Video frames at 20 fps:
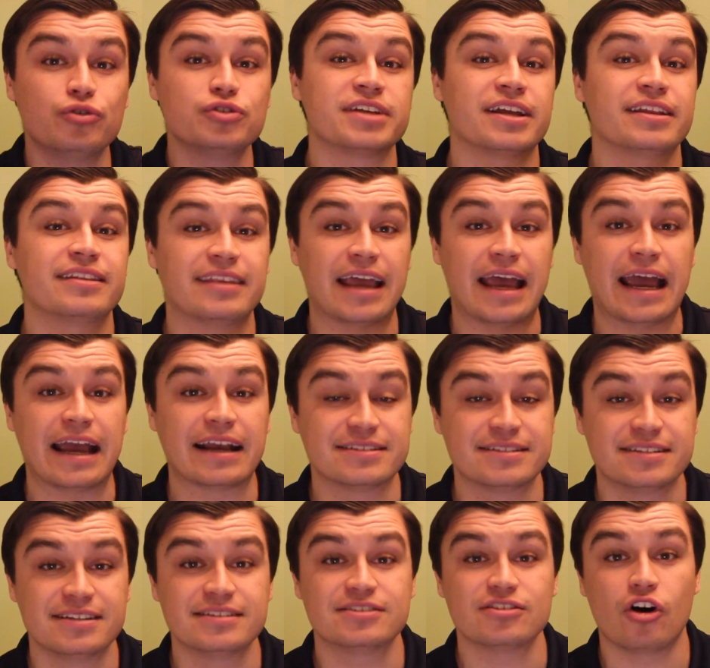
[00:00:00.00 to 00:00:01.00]
that
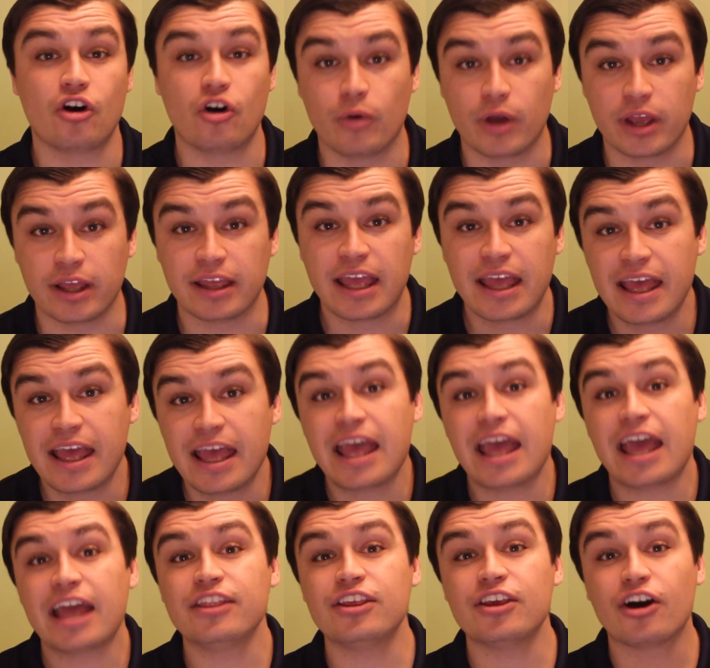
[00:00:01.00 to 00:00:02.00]
taxes owing.
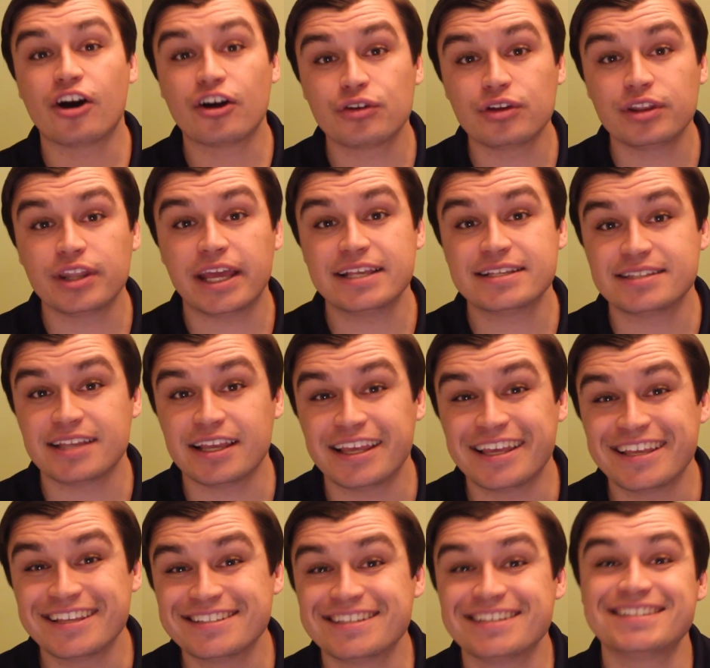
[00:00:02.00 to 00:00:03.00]
And the other nice thing
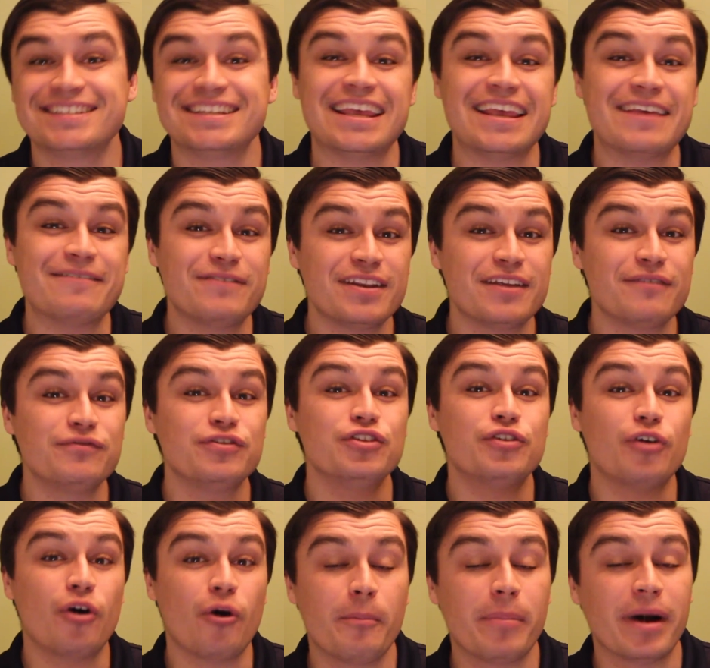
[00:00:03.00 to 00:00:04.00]
is even if you
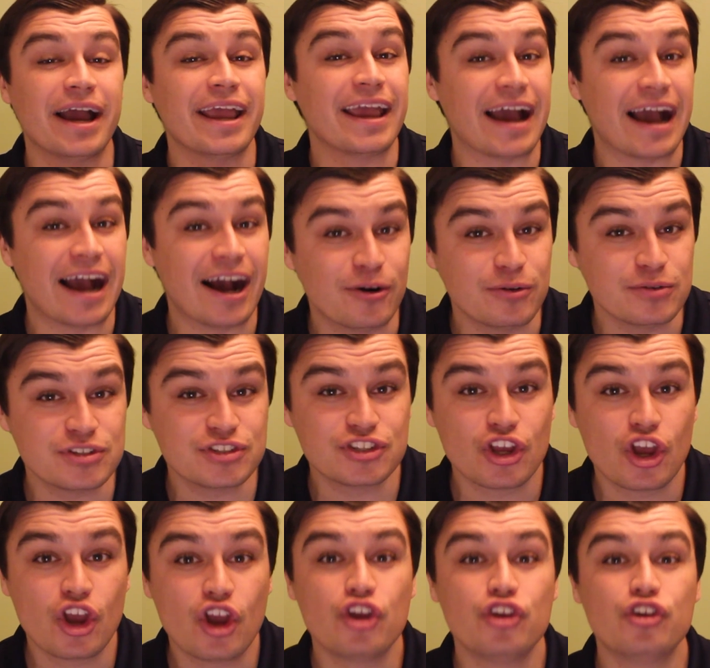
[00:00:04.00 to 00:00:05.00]
don't buy a
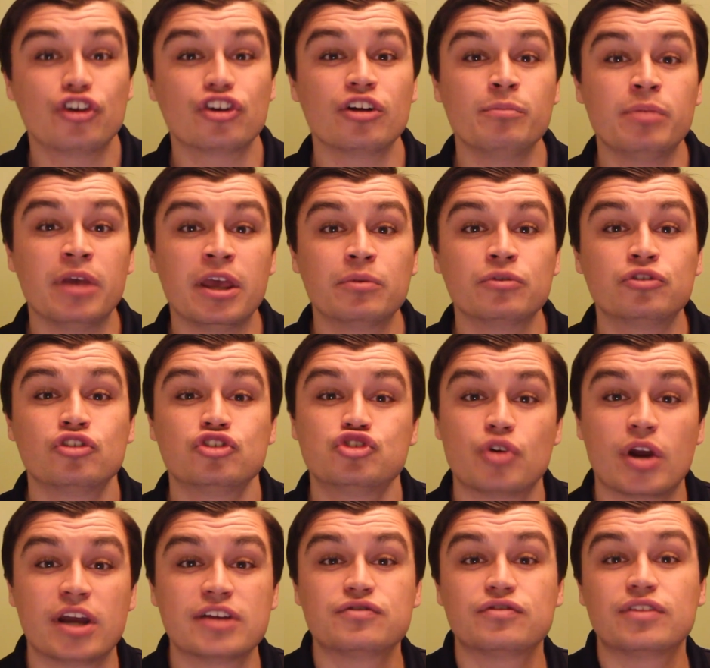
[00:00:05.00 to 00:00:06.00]
house, you're going to be able to
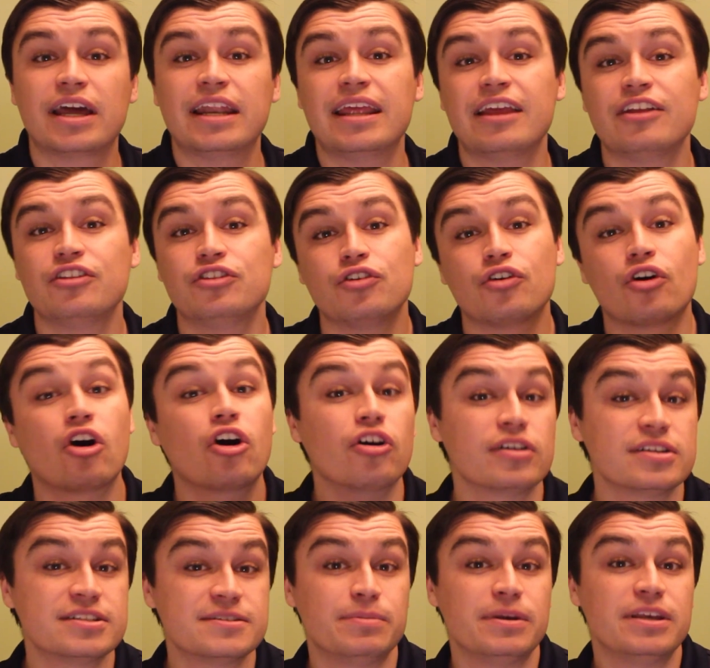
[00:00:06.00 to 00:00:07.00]
transfer that into your
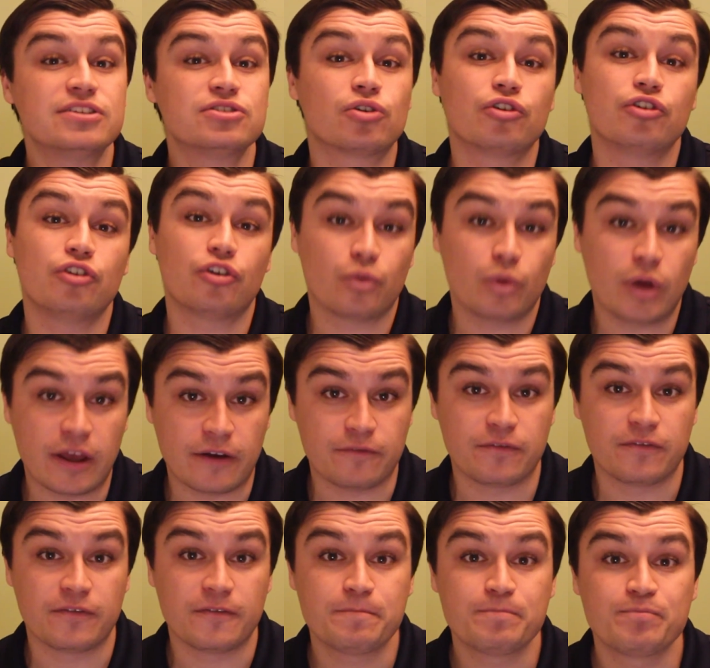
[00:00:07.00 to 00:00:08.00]
RSPs or your
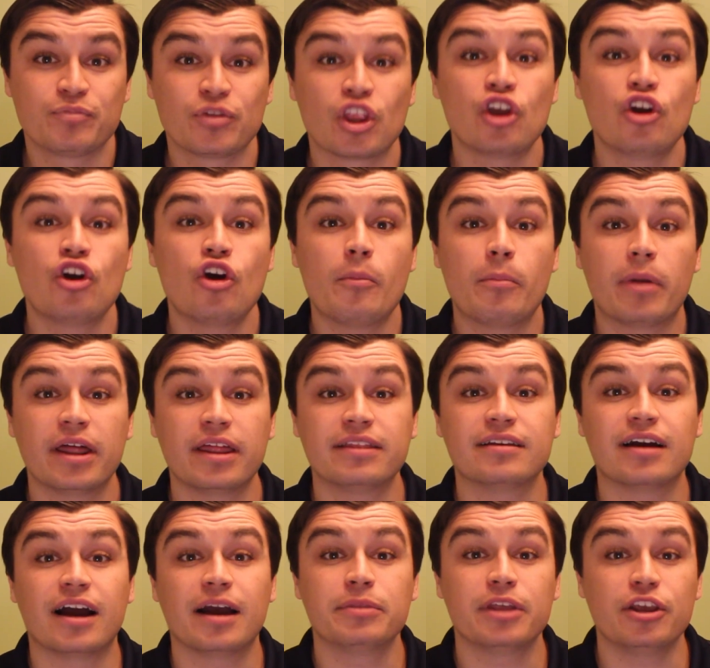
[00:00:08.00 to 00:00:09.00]
RIF by the
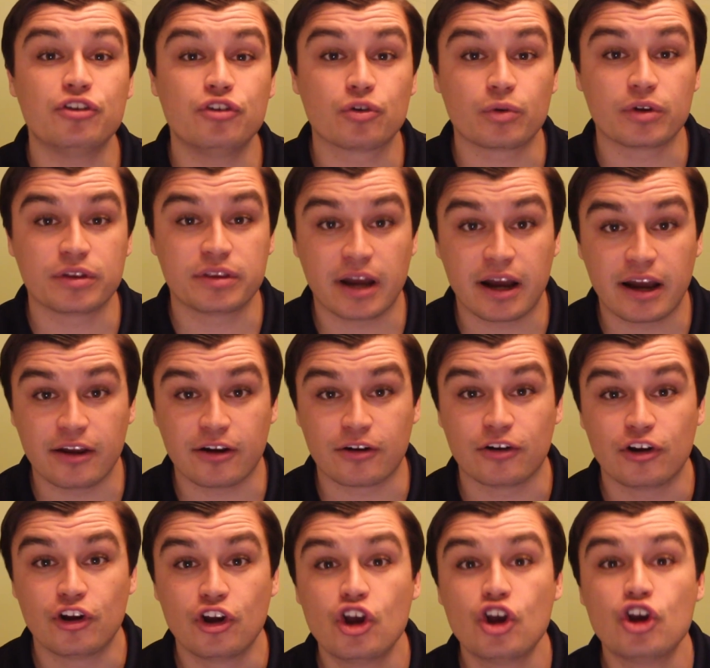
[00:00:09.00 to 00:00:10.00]
time that you
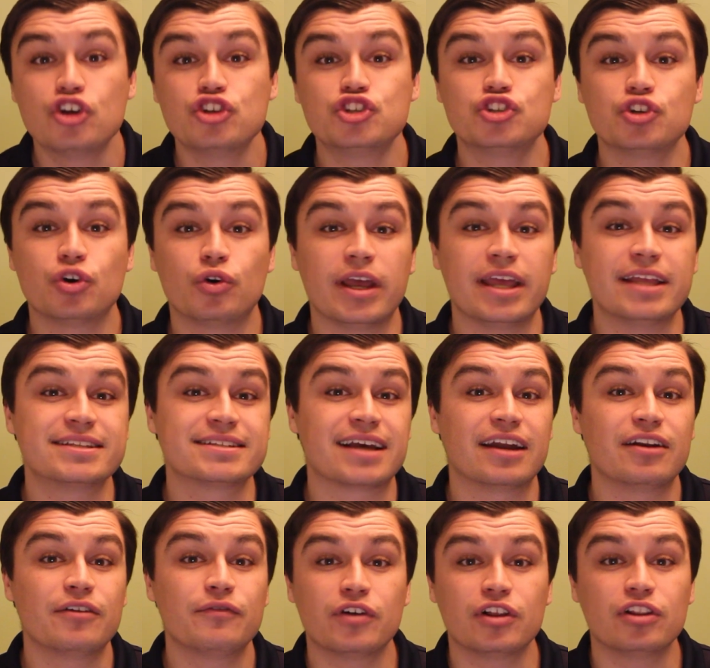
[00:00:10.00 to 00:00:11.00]
retire. So it's
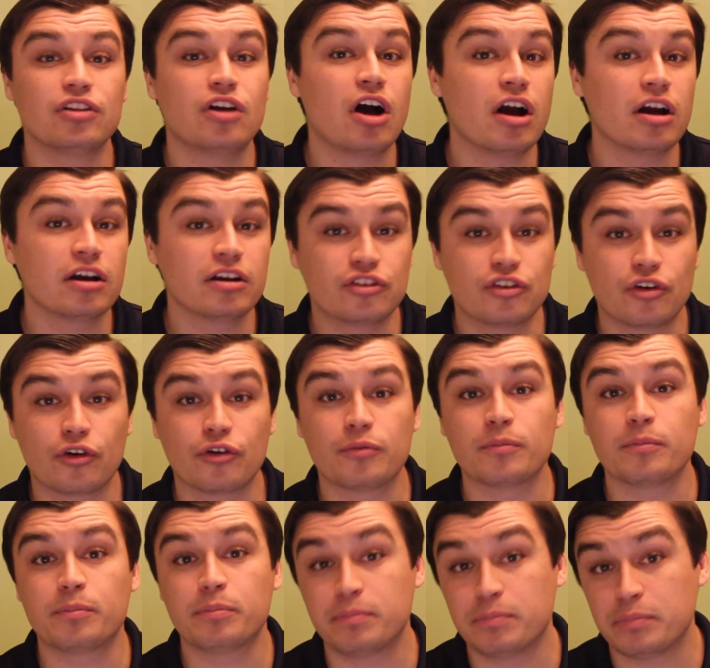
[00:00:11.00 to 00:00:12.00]
kind of a
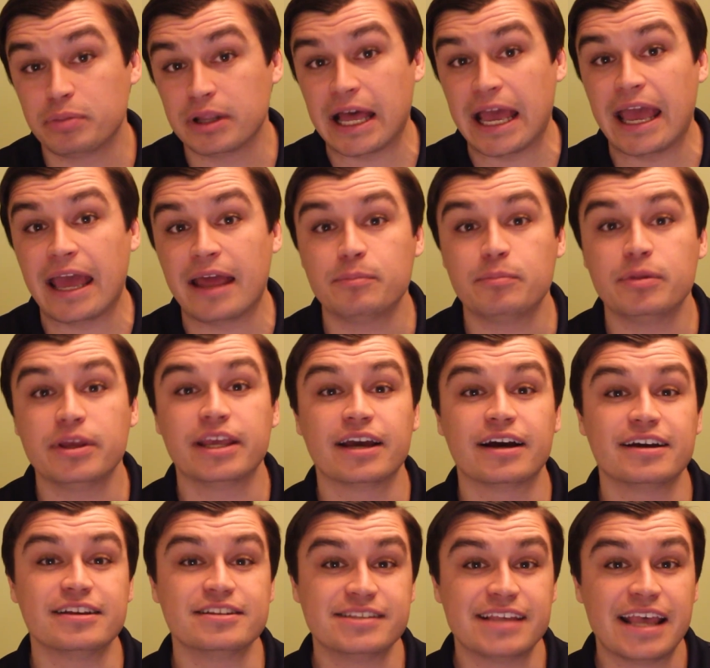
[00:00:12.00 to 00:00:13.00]
long-term plan,
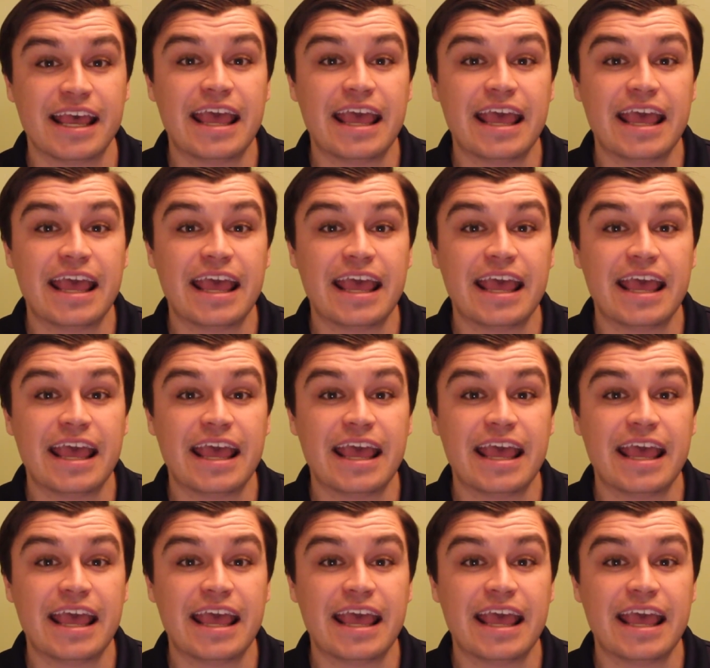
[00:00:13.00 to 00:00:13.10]
because